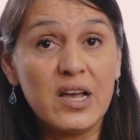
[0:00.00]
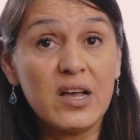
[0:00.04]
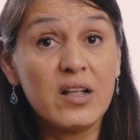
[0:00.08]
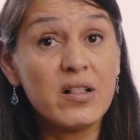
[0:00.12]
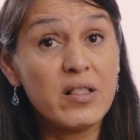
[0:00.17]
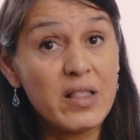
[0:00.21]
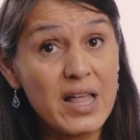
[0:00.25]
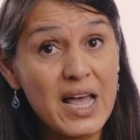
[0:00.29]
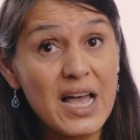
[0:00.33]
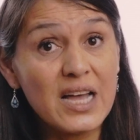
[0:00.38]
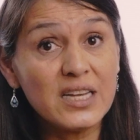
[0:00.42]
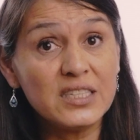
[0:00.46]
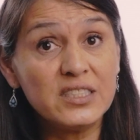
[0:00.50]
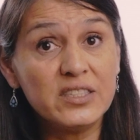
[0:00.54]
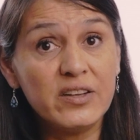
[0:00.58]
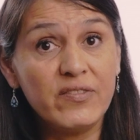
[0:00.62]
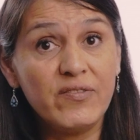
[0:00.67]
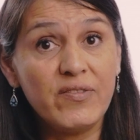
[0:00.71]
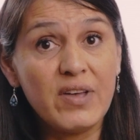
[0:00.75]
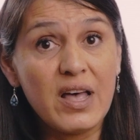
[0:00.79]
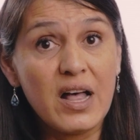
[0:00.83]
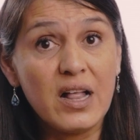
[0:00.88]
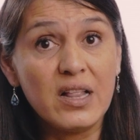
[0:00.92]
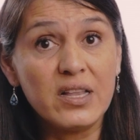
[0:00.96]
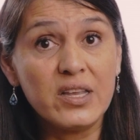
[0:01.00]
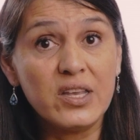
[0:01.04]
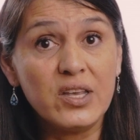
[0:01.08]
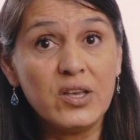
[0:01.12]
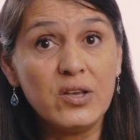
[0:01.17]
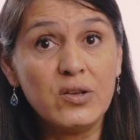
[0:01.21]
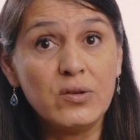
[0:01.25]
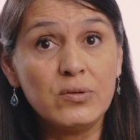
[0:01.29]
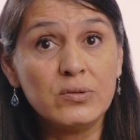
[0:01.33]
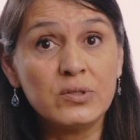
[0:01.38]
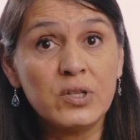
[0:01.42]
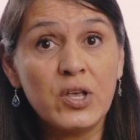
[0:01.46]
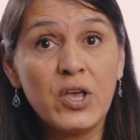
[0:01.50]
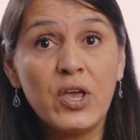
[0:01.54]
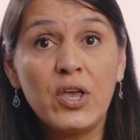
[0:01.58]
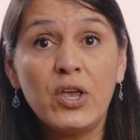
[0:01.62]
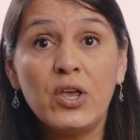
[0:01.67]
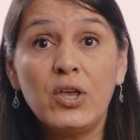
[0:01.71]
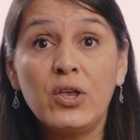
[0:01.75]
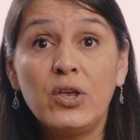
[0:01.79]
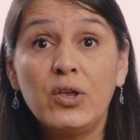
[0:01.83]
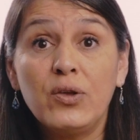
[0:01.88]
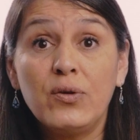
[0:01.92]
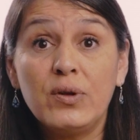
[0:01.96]
a clash of values,
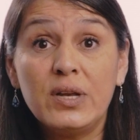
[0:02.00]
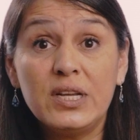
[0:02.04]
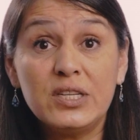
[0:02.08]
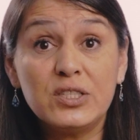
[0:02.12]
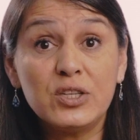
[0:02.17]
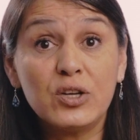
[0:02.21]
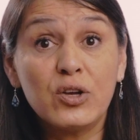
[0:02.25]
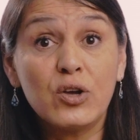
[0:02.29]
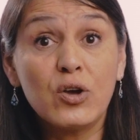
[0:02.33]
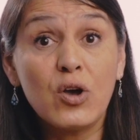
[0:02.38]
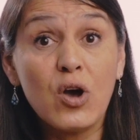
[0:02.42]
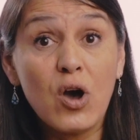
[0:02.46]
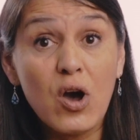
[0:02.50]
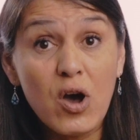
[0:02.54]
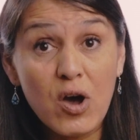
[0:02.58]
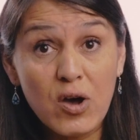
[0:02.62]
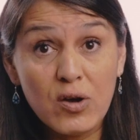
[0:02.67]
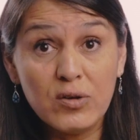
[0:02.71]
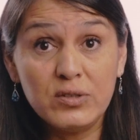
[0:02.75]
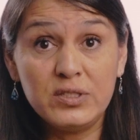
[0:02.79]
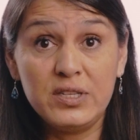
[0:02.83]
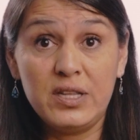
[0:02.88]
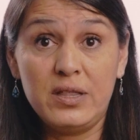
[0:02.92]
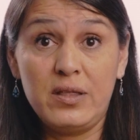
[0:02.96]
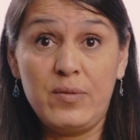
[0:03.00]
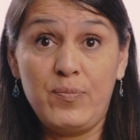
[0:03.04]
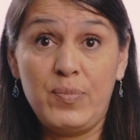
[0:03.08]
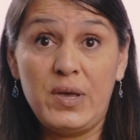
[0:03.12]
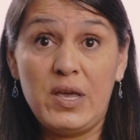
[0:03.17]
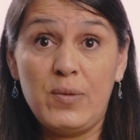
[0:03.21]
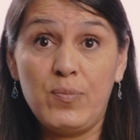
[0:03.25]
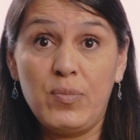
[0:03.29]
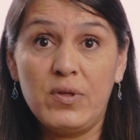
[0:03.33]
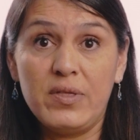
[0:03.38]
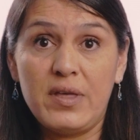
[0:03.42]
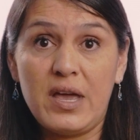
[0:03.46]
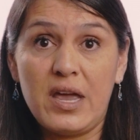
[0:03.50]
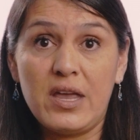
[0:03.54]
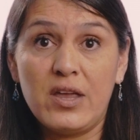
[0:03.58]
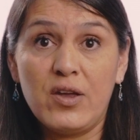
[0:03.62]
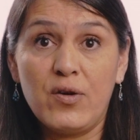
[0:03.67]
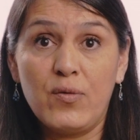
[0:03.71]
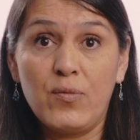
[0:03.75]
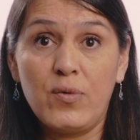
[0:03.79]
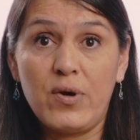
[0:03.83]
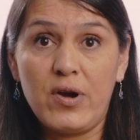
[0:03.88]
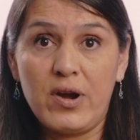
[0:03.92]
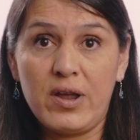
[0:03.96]
you need to go to the people that
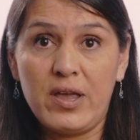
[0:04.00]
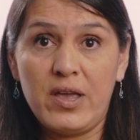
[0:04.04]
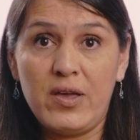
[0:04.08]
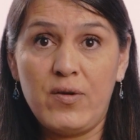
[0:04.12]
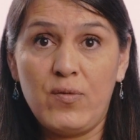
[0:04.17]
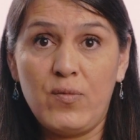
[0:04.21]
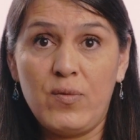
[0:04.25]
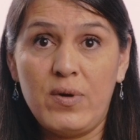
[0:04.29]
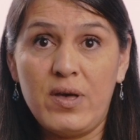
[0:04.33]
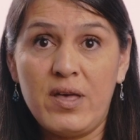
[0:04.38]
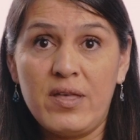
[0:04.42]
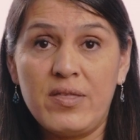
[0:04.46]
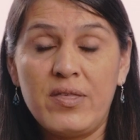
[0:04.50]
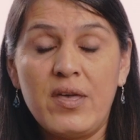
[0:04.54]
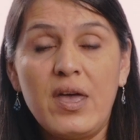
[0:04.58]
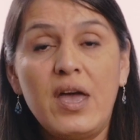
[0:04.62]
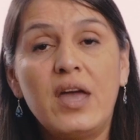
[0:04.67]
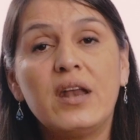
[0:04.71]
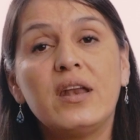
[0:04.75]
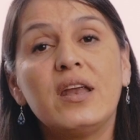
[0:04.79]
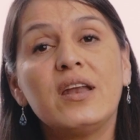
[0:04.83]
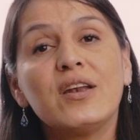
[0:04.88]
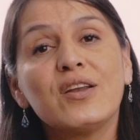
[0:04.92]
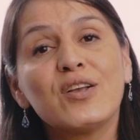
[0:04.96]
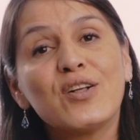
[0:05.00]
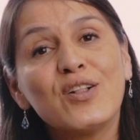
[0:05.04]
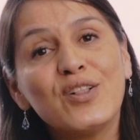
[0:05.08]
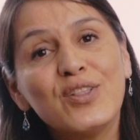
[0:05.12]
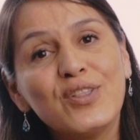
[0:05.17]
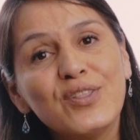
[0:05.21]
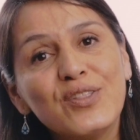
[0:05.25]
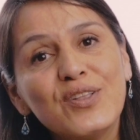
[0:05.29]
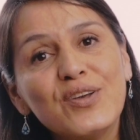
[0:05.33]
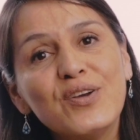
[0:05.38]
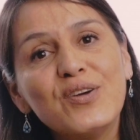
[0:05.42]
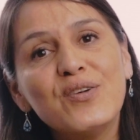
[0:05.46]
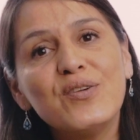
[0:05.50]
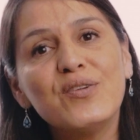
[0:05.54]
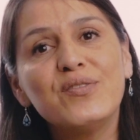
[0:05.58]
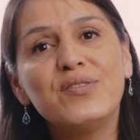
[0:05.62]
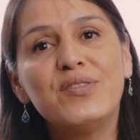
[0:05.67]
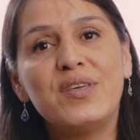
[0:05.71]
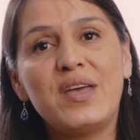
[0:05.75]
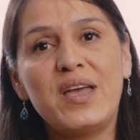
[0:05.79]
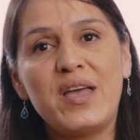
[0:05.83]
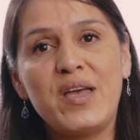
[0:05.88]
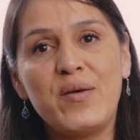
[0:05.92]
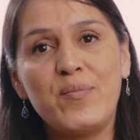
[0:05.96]
you're working with and include
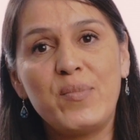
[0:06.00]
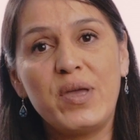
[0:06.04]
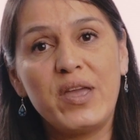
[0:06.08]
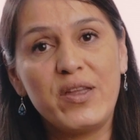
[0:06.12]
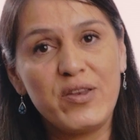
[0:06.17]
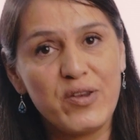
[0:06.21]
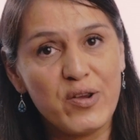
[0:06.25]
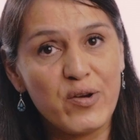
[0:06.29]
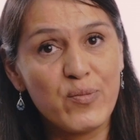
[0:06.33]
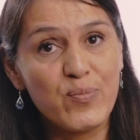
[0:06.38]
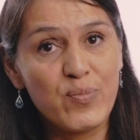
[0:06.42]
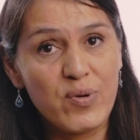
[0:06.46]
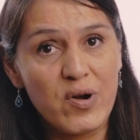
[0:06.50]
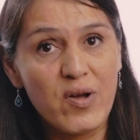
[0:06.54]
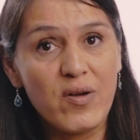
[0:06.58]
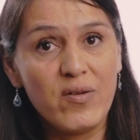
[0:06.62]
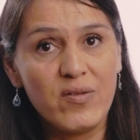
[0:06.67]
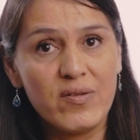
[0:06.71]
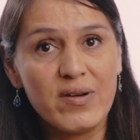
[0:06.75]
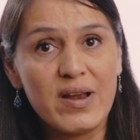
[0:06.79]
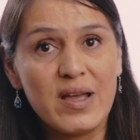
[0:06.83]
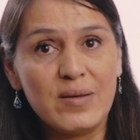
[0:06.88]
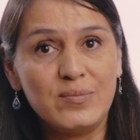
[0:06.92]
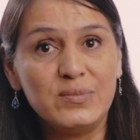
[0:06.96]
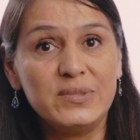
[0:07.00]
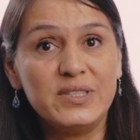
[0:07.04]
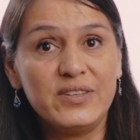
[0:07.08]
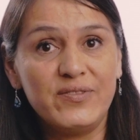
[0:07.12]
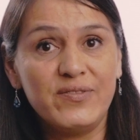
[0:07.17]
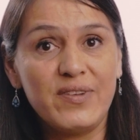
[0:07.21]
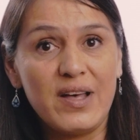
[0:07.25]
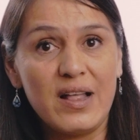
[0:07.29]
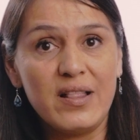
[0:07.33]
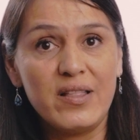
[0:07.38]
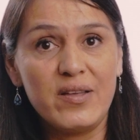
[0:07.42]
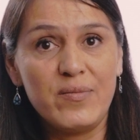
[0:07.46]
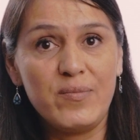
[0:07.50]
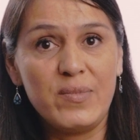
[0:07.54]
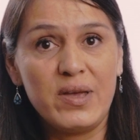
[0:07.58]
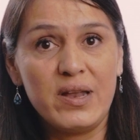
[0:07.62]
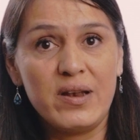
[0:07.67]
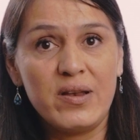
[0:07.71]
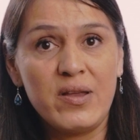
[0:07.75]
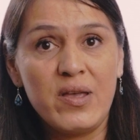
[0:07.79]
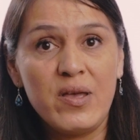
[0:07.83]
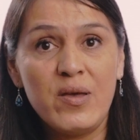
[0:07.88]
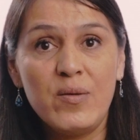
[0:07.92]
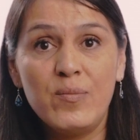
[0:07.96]
them in your program
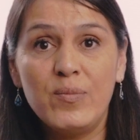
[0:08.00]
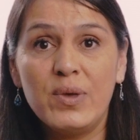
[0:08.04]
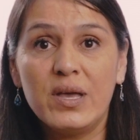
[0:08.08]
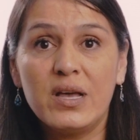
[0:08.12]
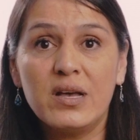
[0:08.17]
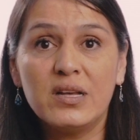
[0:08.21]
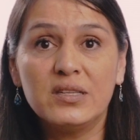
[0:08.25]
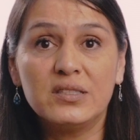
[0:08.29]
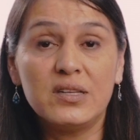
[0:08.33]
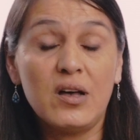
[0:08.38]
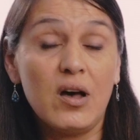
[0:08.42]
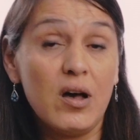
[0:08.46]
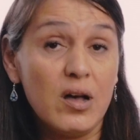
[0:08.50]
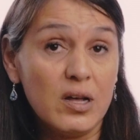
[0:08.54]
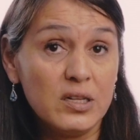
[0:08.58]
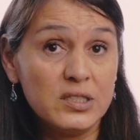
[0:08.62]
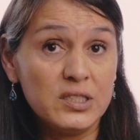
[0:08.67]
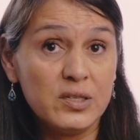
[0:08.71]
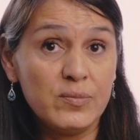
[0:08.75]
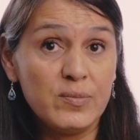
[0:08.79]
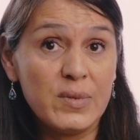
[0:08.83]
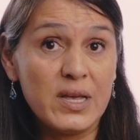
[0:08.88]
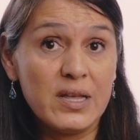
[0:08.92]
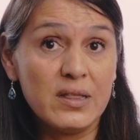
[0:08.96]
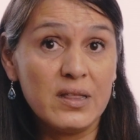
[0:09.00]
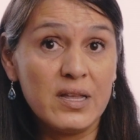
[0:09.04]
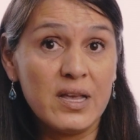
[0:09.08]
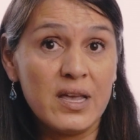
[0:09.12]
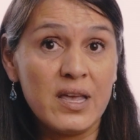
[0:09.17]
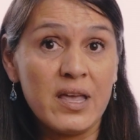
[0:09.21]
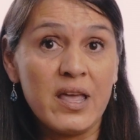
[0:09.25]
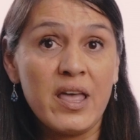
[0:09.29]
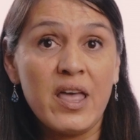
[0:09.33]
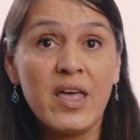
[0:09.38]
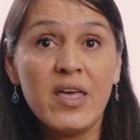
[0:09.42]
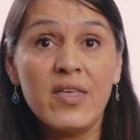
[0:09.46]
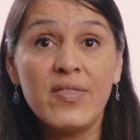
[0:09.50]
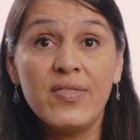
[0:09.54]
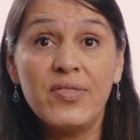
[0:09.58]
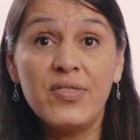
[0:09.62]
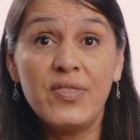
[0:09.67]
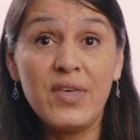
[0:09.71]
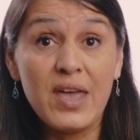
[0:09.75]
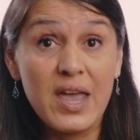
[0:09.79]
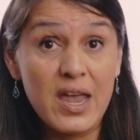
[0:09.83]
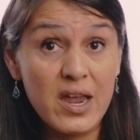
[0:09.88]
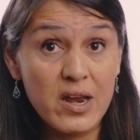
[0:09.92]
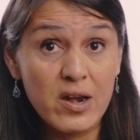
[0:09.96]
development, because ultimately
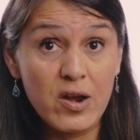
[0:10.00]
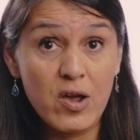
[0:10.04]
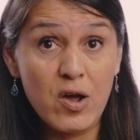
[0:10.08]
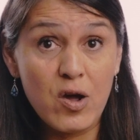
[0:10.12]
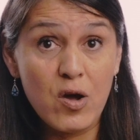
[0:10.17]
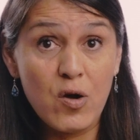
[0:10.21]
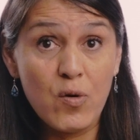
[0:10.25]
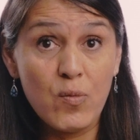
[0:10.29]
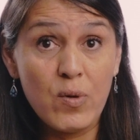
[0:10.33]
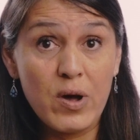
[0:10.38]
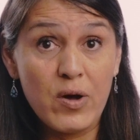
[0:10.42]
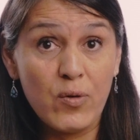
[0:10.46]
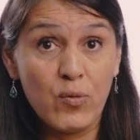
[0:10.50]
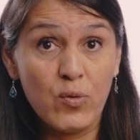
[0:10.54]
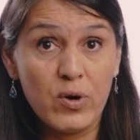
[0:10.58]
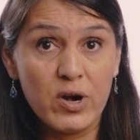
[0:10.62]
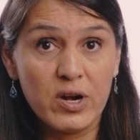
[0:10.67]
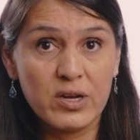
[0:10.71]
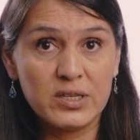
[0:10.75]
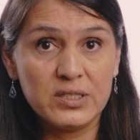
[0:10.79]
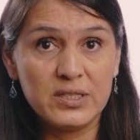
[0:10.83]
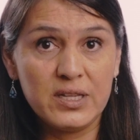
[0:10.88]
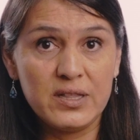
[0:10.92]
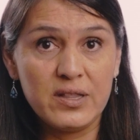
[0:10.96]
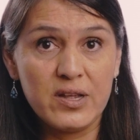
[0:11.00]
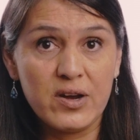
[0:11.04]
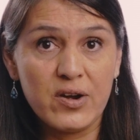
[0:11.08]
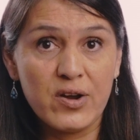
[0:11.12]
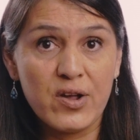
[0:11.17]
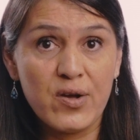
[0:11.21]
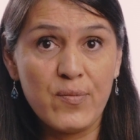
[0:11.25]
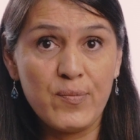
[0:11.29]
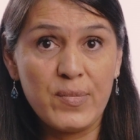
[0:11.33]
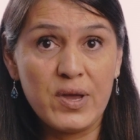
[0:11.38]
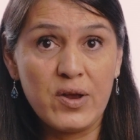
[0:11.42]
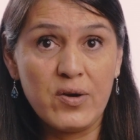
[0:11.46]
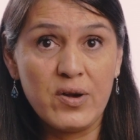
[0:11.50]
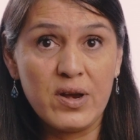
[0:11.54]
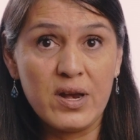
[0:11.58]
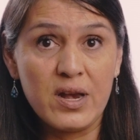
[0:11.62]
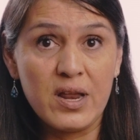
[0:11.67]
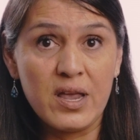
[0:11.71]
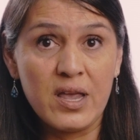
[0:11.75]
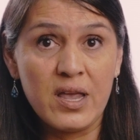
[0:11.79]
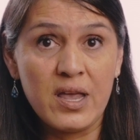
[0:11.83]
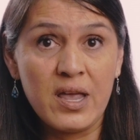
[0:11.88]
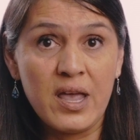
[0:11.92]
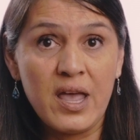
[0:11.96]
they know what works in their
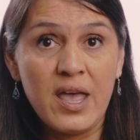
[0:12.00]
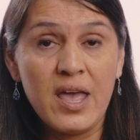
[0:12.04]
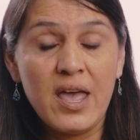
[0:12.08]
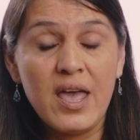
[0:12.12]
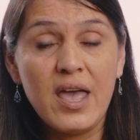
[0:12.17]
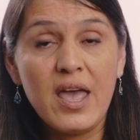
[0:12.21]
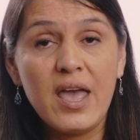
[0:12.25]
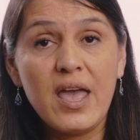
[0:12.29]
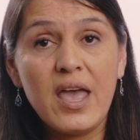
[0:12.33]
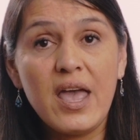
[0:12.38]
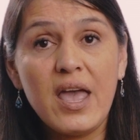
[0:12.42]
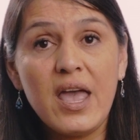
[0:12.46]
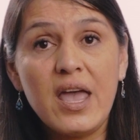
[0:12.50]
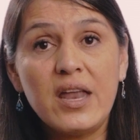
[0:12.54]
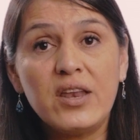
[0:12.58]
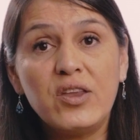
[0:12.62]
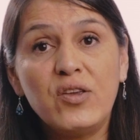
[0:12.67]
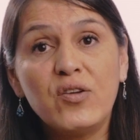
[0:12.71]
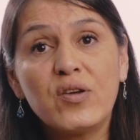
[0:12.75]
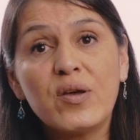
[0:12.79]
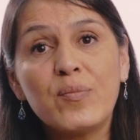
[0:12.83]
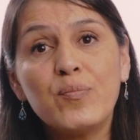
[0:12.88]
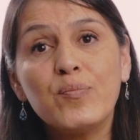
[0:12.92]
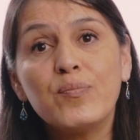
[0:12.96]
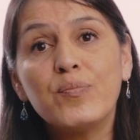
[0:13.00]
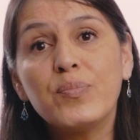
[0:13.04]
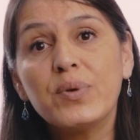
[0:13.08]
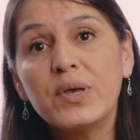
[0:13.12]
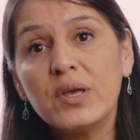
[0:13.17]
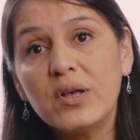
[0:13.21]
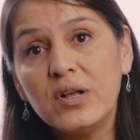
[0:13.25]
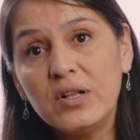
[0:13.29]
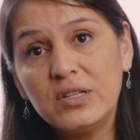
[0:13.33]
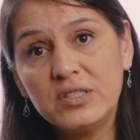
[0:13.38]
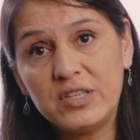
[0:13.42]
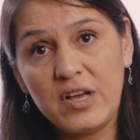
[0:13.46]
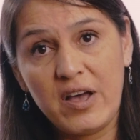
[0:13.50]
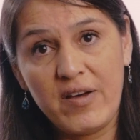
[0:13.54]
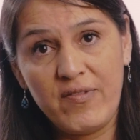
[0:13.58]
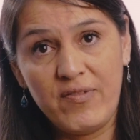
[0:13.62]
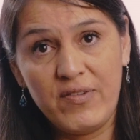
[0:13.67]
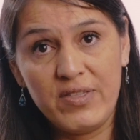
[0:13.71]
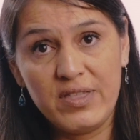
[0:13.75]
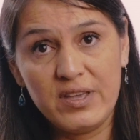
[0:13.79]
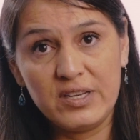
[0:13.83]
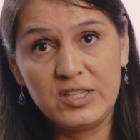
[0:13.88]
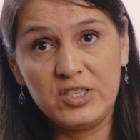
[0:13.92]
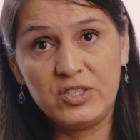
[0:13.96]
community and you can build off
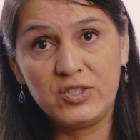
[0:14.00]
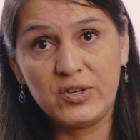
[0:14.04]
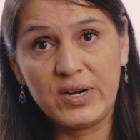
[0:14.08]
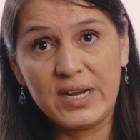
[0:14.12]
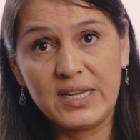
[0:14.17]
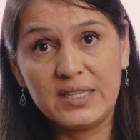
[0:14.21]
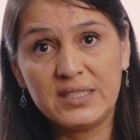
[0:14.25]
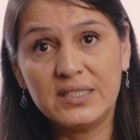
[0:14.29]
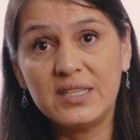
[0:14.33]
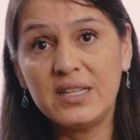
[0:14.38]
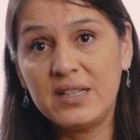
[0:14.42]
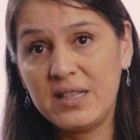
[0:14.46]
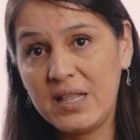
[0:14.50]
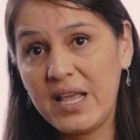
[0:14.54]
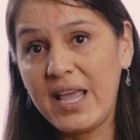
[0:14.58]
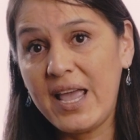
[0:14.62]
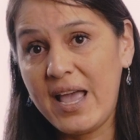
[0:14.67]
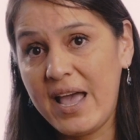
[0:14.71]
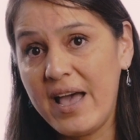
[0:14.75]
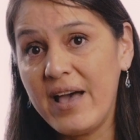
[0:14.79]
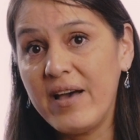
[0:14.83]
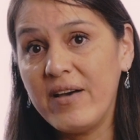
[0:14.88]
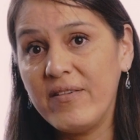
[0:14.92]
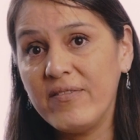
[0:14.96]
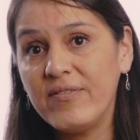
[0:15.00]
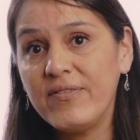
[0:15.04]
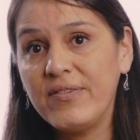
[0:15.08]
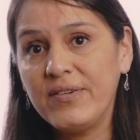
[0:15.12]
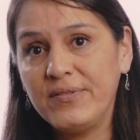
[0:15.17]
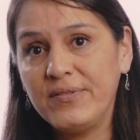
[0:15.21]
of the strengths that they have.